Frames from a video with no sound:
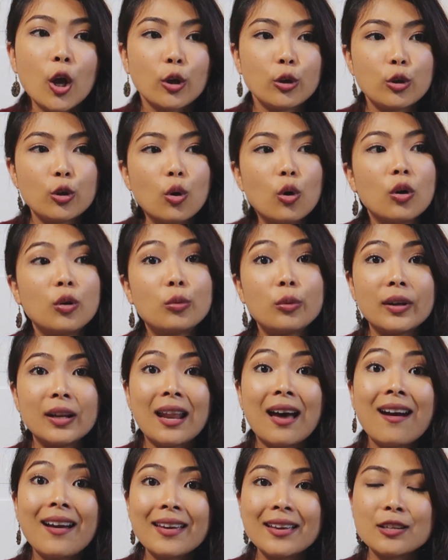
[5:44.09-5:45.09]
you're
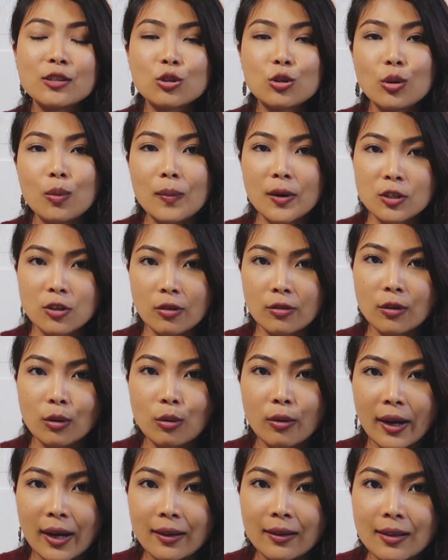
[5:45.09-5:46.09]
relying too much on the
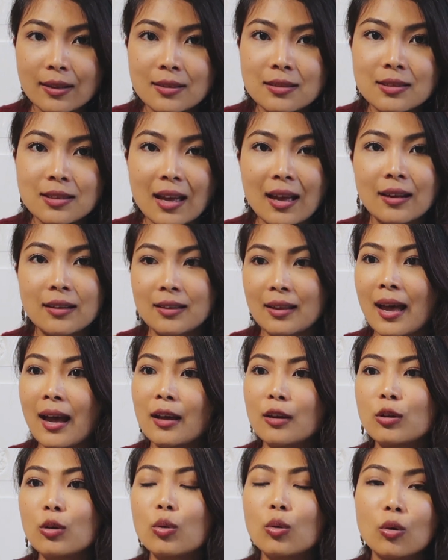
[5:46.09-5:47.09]
credits and
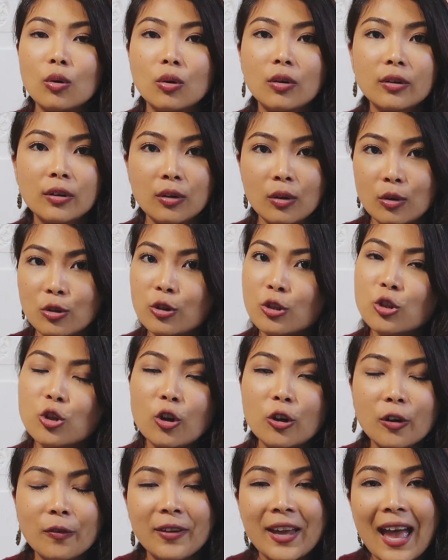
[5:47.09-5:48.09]
that you're
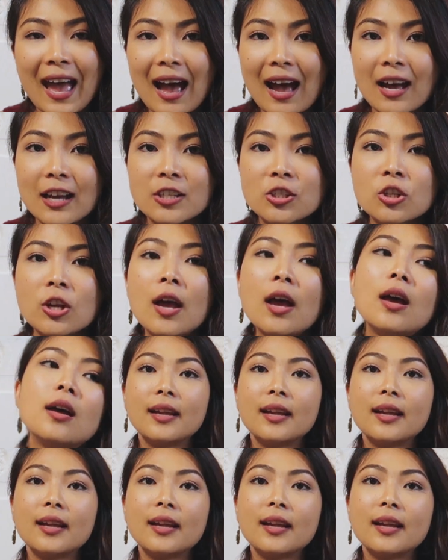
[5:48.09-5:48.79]
short of cash.